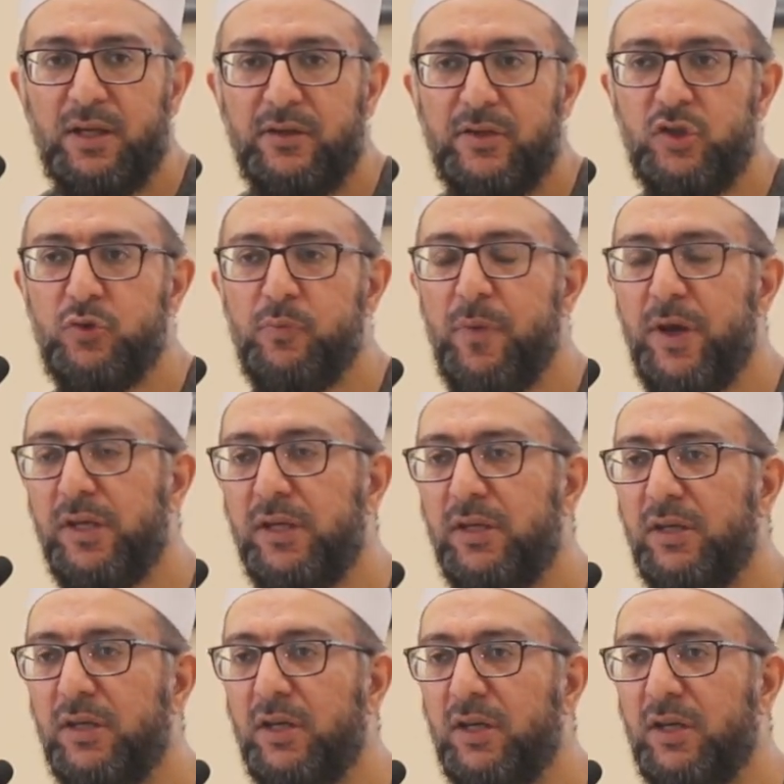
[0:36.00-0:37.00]
There's
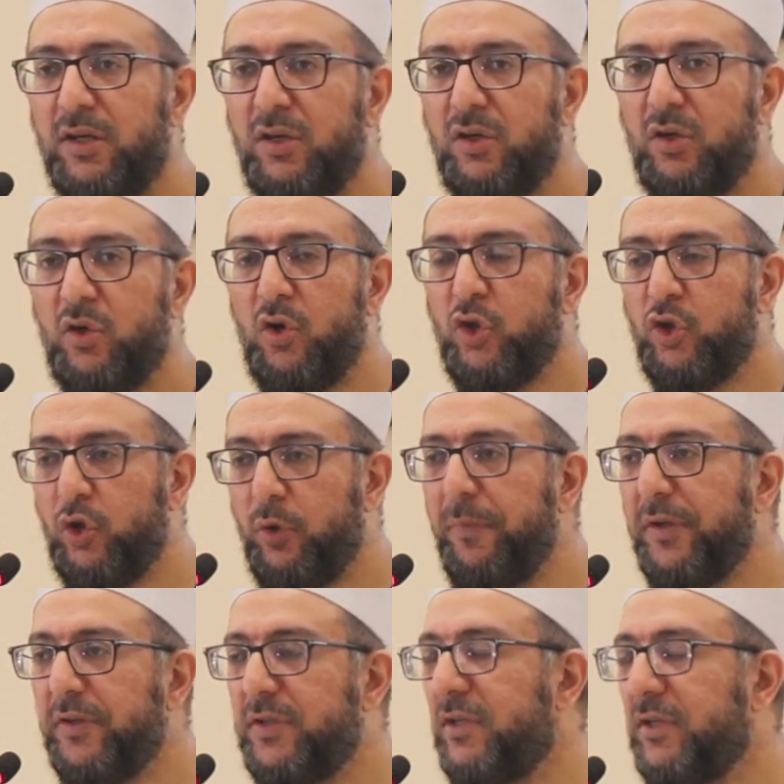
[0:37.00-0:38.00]
many
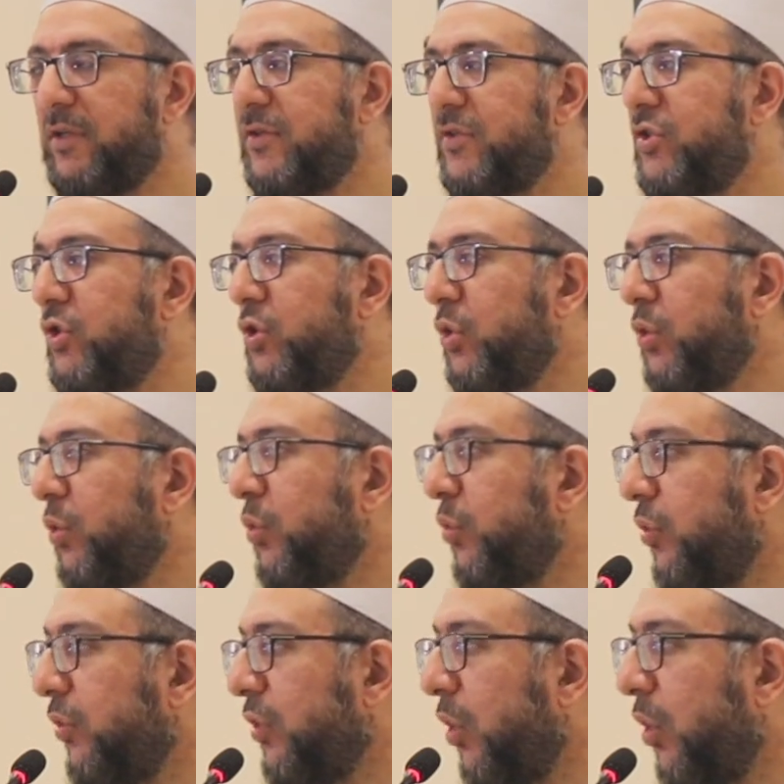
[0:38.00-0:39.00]
contributors
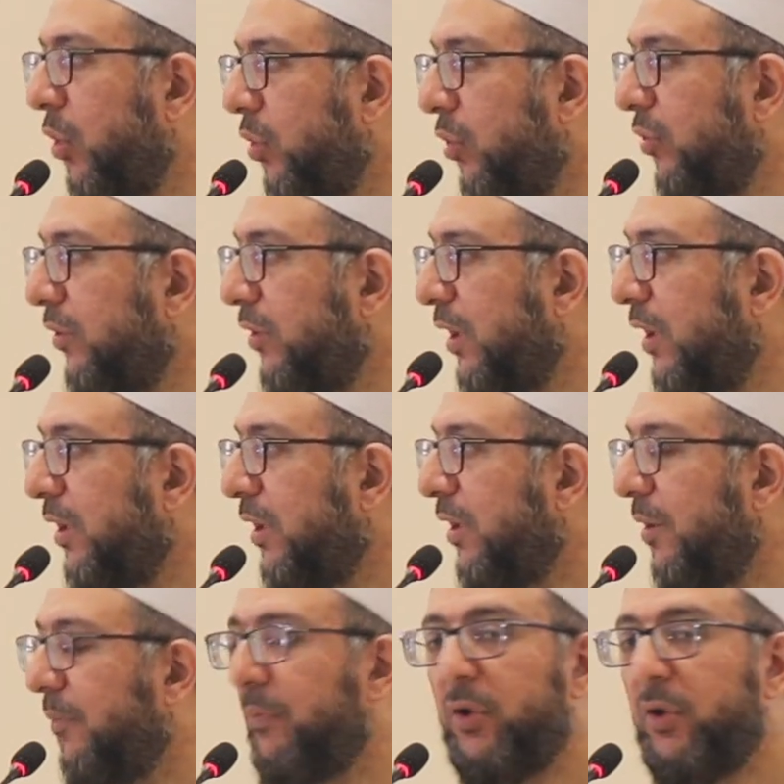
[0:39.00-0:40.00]
to the whole
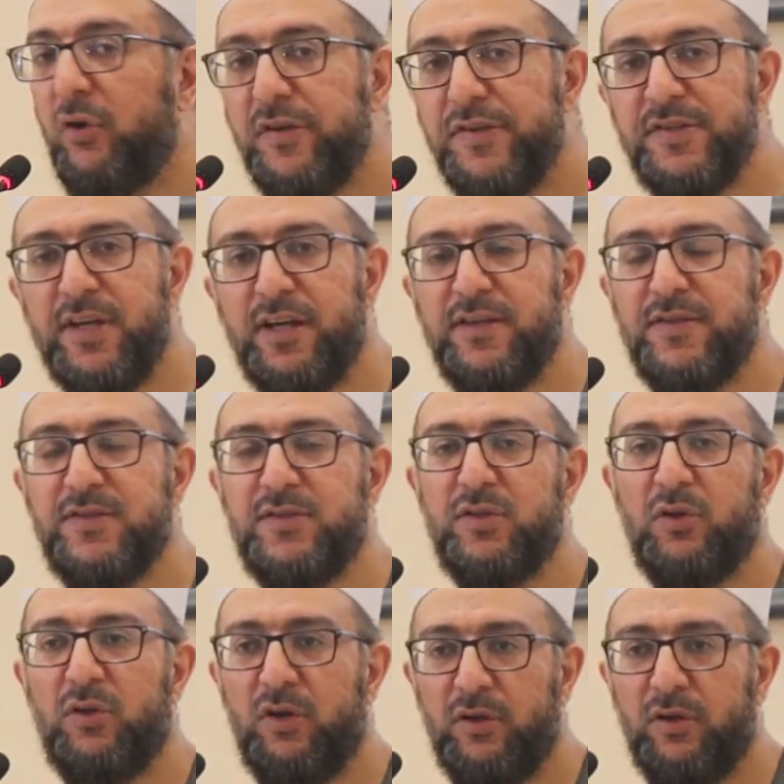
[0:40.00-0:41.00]
process
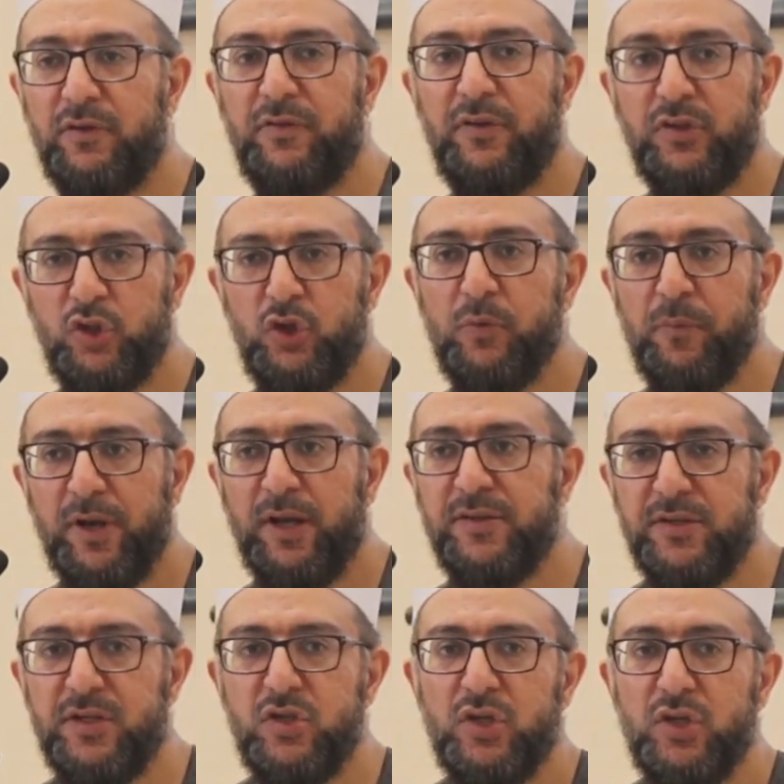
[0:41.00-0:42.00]
of
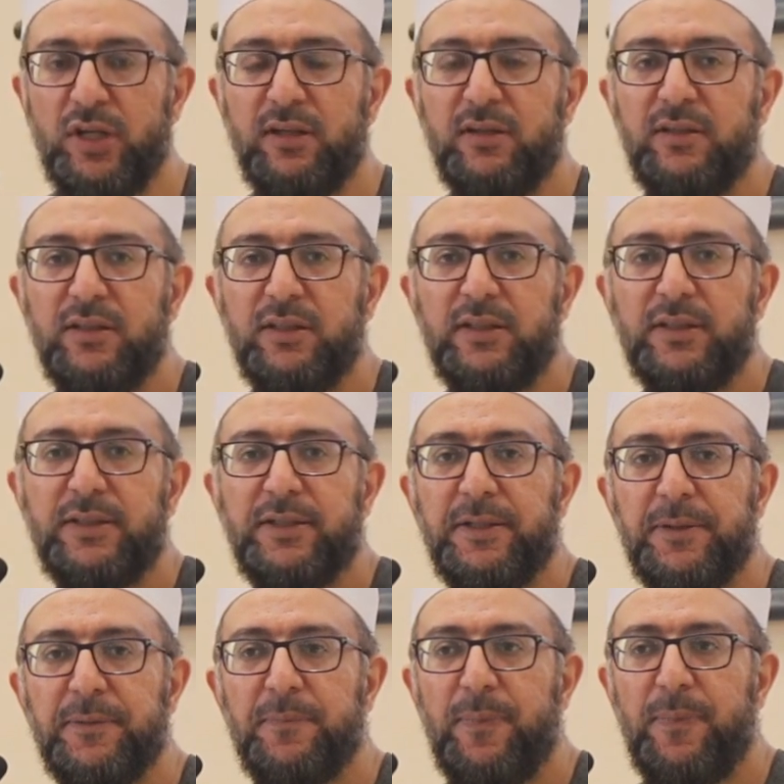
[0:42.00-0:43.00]
dehumanization.
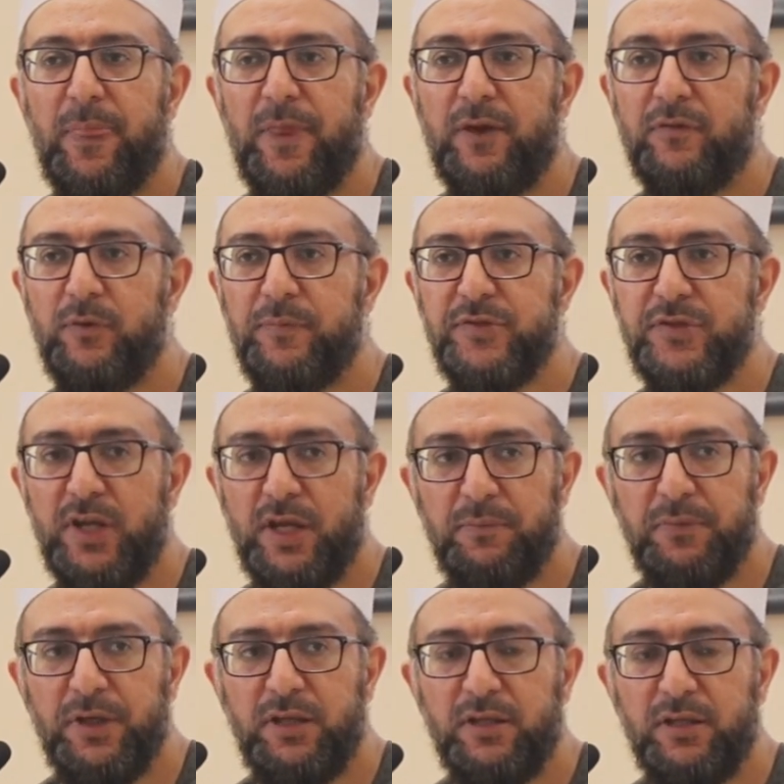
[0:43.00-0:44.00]
From
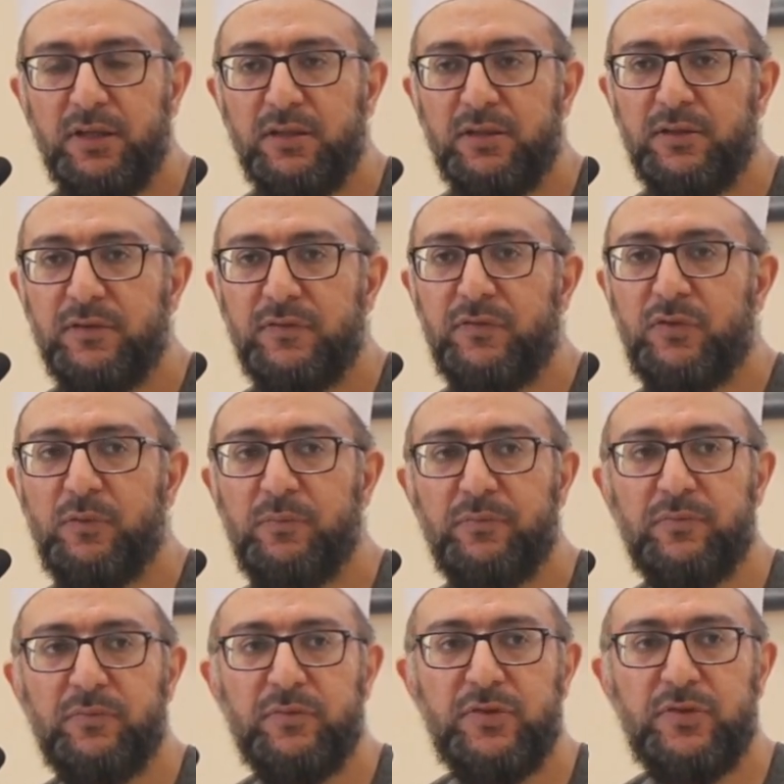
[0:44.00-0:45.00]
state media,
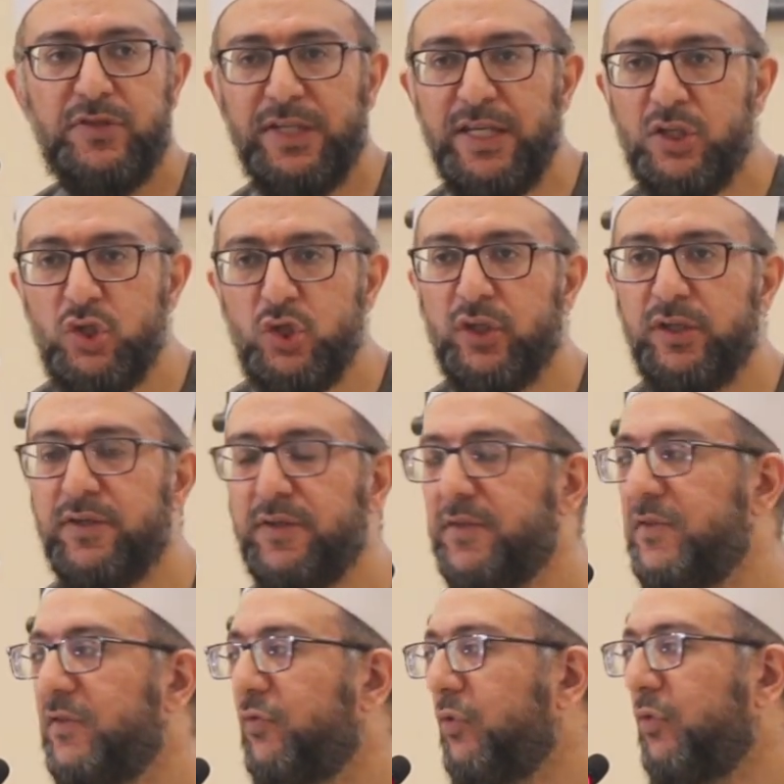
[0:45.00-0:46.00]
from
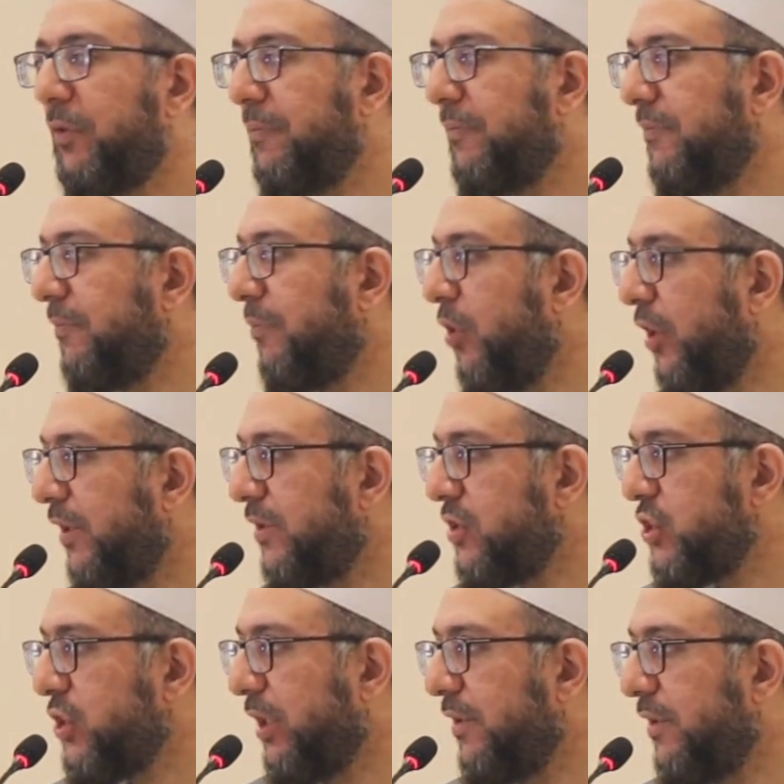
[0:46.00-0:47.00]
teachers, from
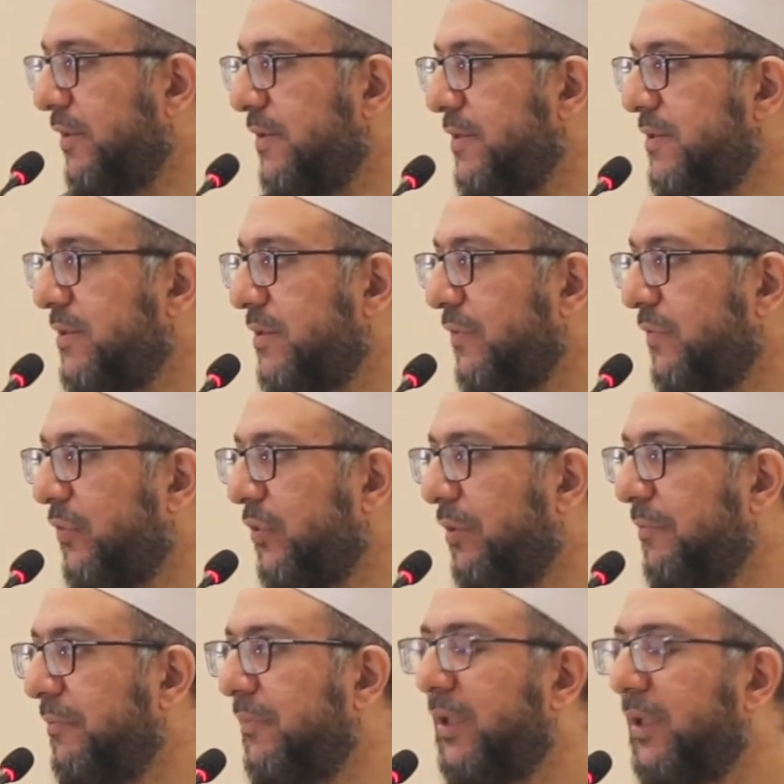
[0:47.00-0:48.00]
politicians,
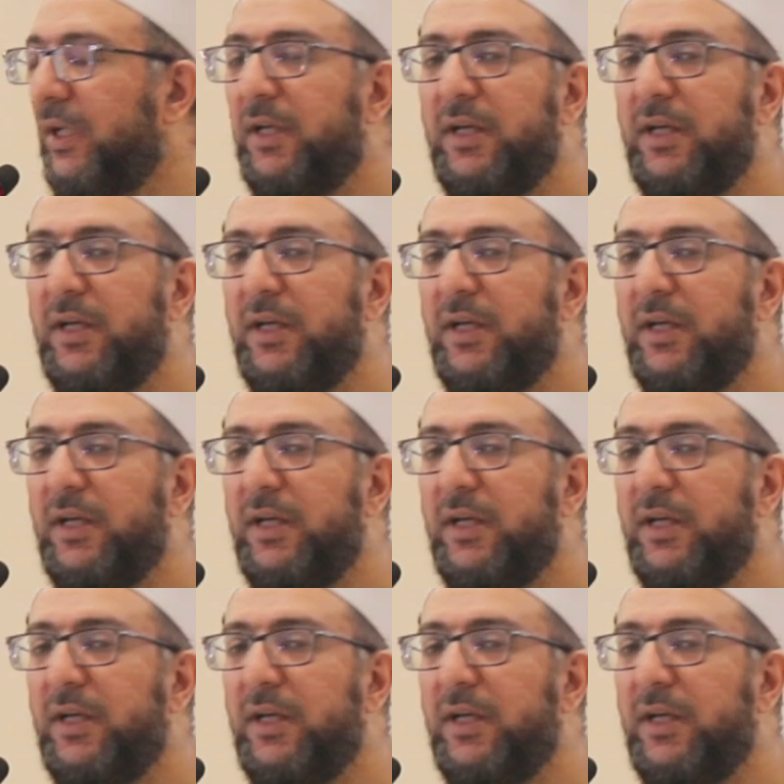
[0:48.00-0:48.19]
from